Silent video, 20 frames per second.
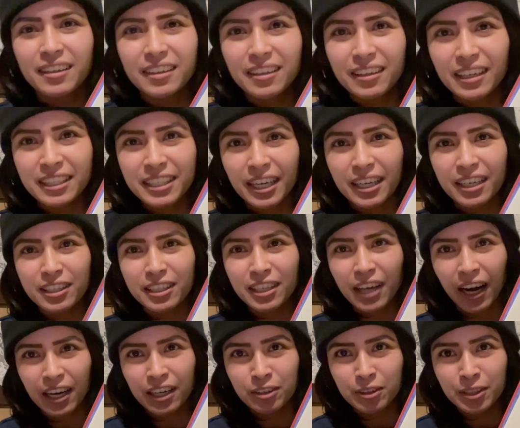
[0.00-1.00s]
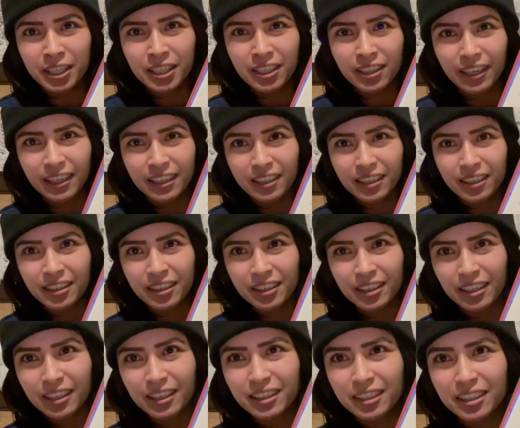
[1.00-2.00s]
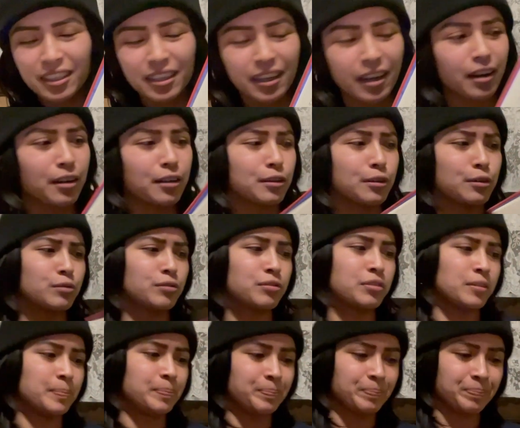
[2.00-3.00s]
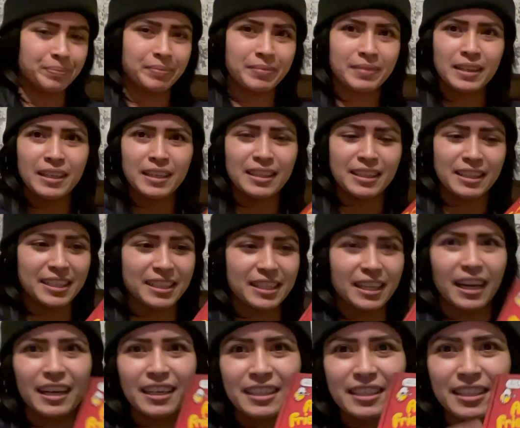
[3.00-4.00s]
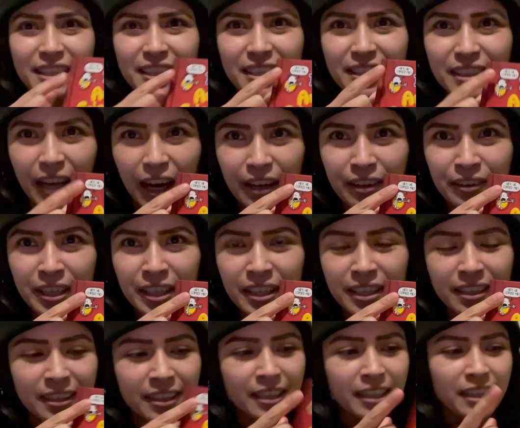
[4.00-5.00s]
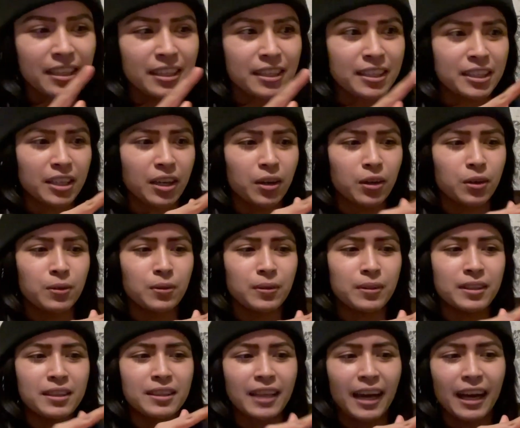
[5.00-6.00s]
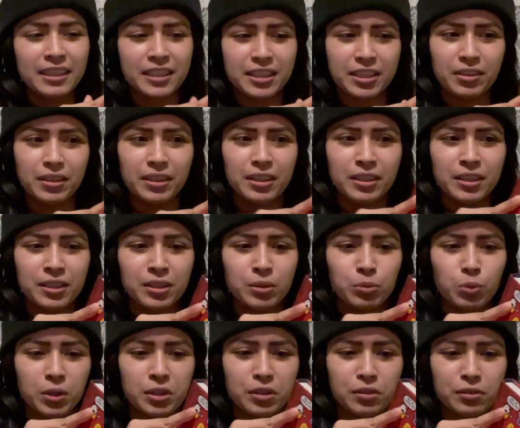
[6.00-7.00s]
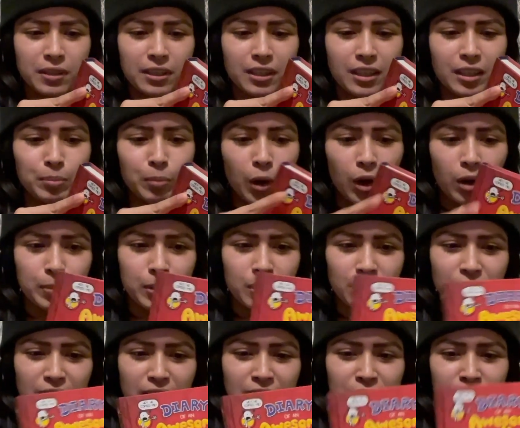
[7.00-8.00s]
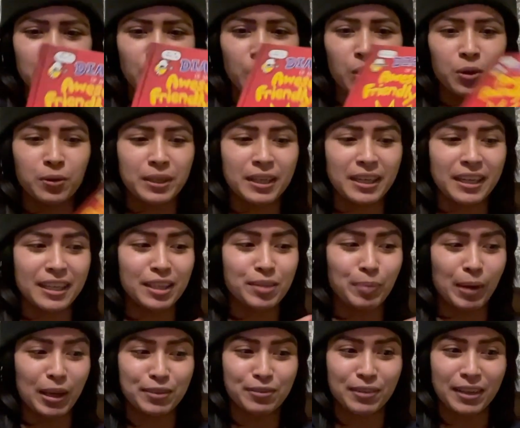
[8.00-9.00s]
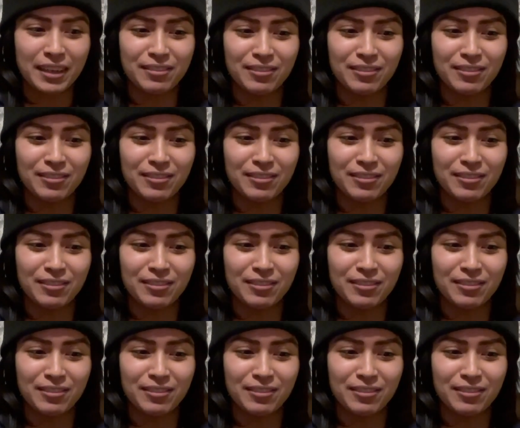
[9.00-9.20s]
it's like a diary, like it's of this guy's diary. So that series was really popular, so his best friend